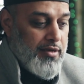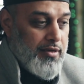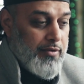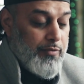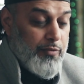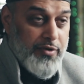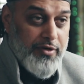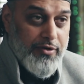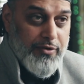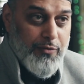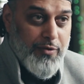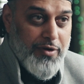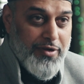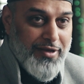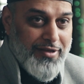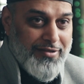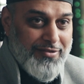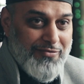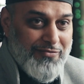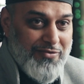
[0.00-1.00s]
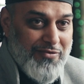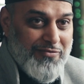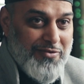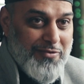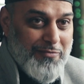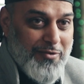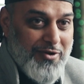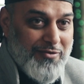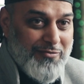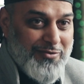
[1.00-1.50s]
We didn't quite hit the
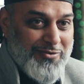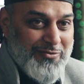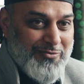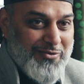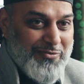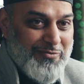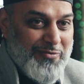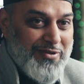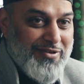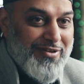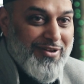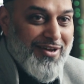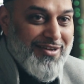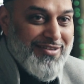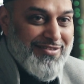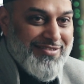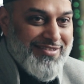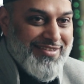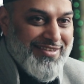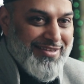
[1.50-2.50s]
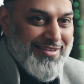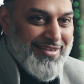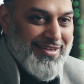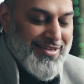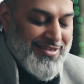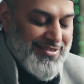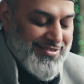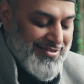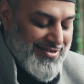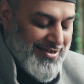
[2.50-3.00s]
50 mark, which would have been nice.
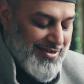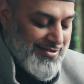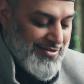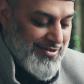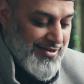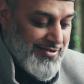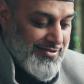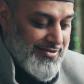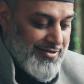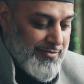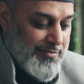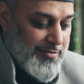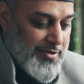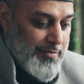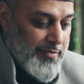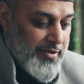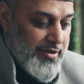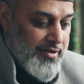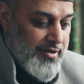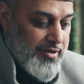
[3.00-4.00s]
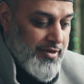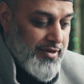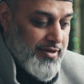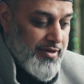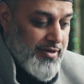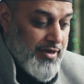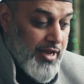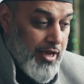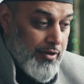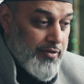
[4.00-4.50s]
It's a nice number.
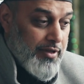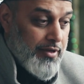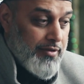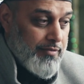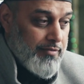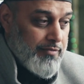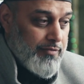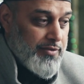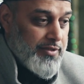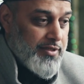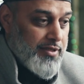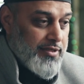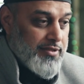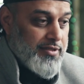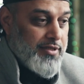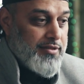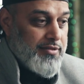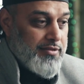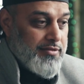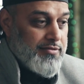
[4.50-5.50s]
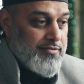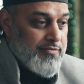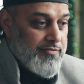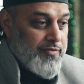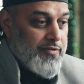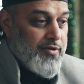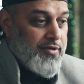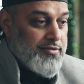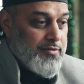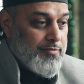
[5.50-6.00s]
But now that we've
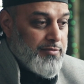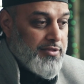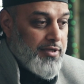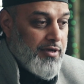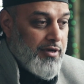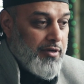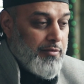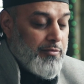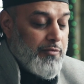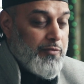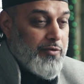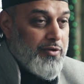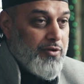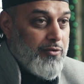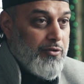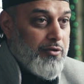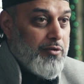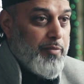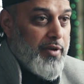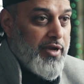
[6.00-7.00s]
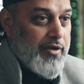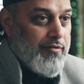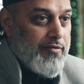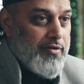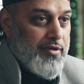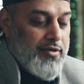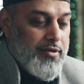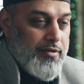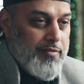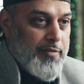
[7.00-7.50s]
got some time and we can look back
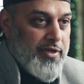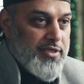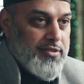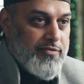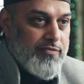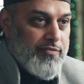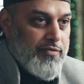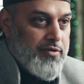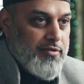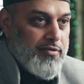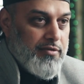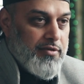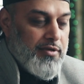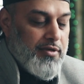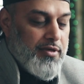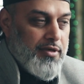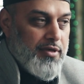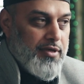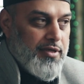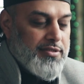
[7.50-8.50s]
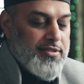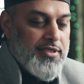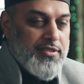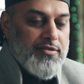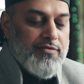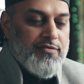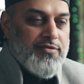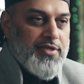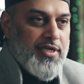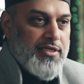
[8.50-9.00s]
on it, it makes you feel a
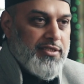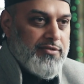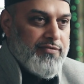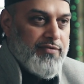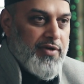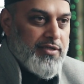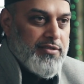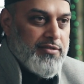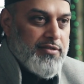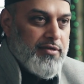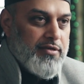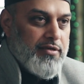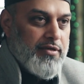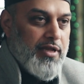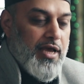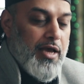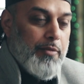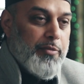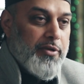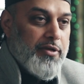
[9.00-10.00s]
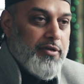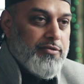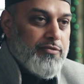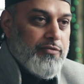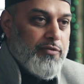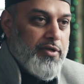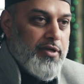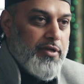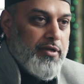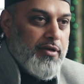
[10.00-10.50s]
sense of satisfaction and
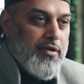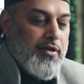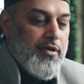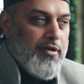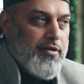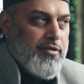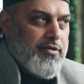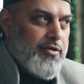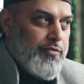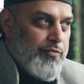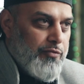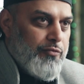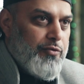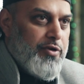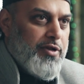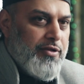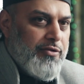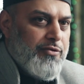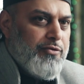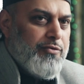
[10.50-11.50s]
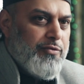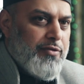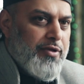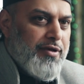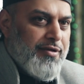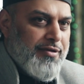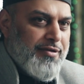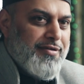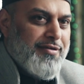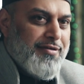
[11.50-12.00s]
happiness, really. Did we really do
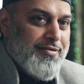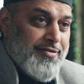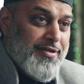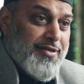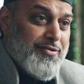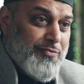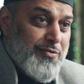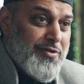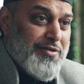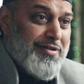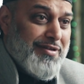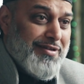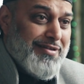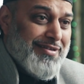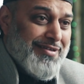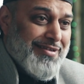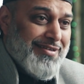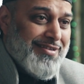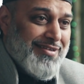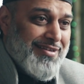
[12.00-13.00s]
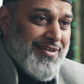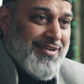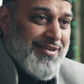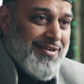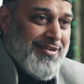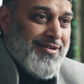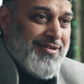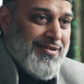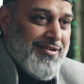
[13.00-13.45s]
that? Yes, we did. Yeah.